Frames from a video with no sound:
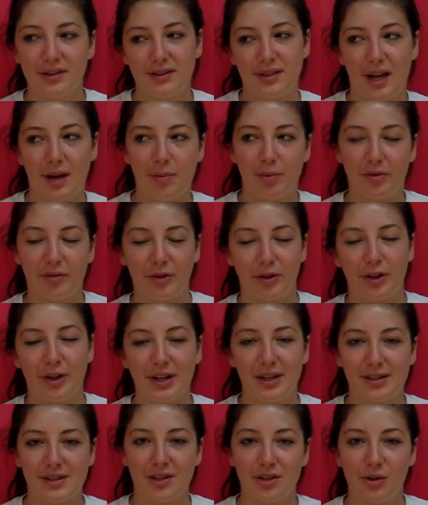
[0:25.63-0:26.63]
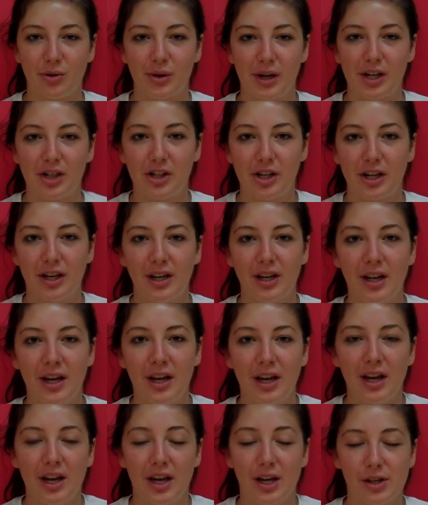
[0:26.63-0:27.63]
type of learning situation
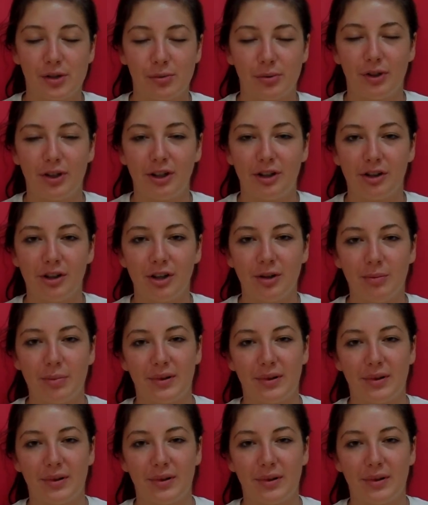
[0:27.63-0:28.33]
is really good,